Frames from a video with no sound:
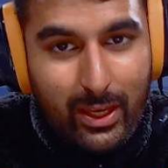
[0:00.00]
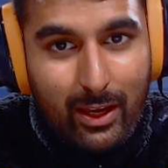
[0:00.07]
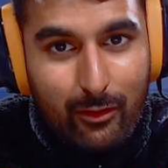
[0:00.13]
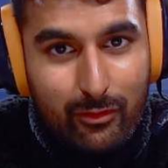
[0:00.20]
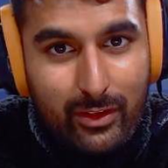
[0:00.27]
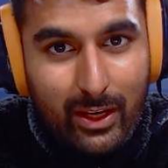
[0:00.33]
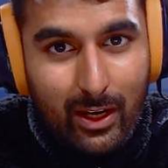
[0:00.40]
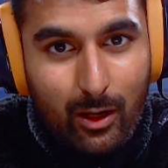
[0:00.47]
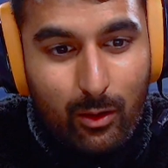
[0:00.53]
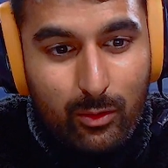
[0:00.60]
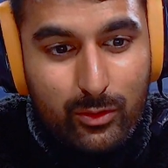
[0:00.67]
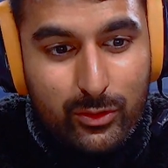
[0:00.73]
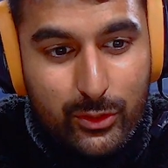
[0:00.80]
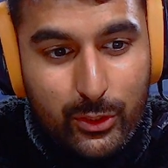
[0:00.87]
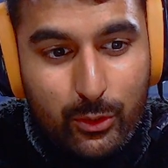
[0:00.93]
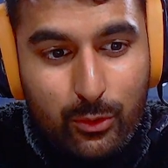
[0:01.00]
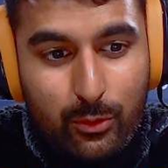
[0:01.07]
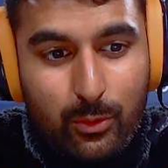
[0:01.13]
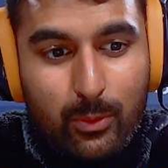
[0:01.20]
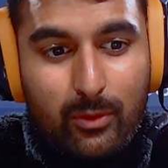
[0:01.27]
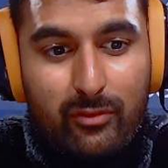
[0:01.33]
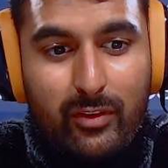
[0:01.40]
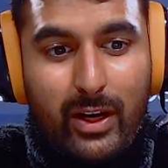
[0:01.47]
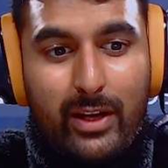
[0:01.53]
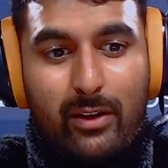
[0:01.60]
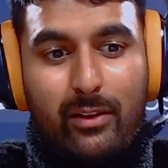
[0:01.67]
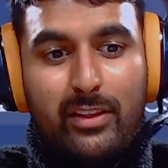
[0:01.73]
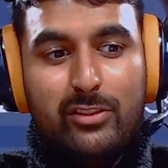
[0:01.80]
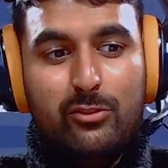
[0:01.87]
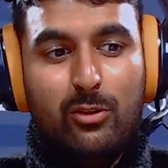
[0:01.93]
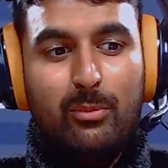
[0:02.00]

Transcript: have now two finalists